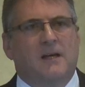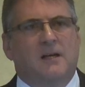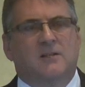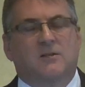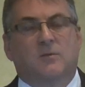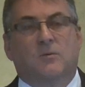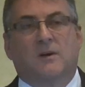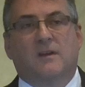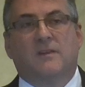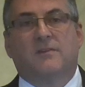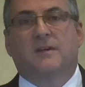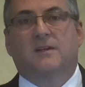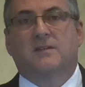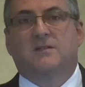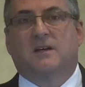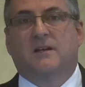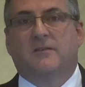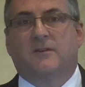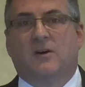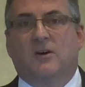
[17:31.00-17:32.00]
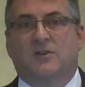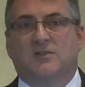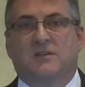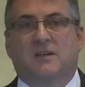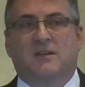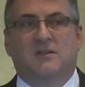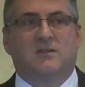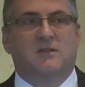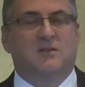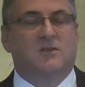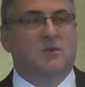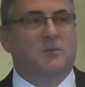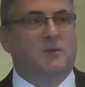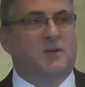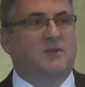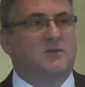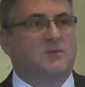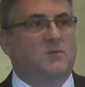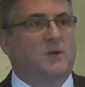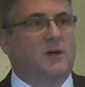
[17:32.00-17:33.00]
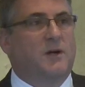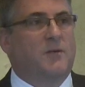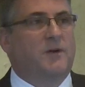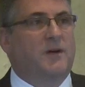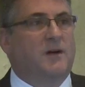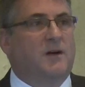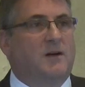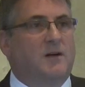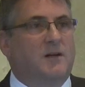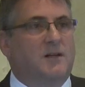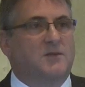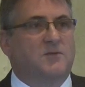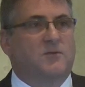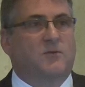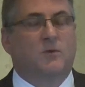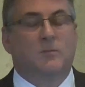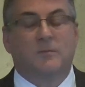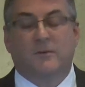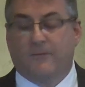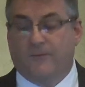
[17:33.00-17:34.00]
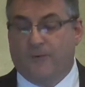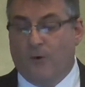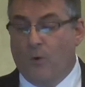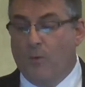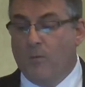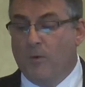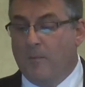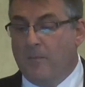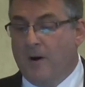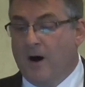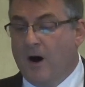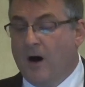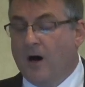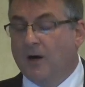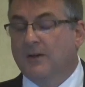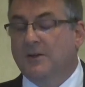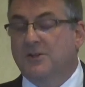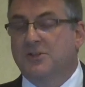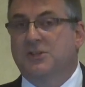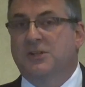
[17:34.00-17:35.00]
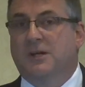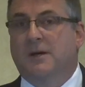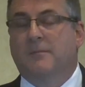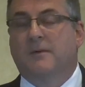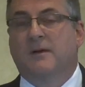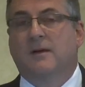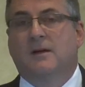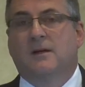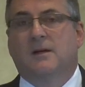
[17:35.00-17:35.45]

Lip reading: So one of the things they've asked us to do, because where we are, is form a formal partnership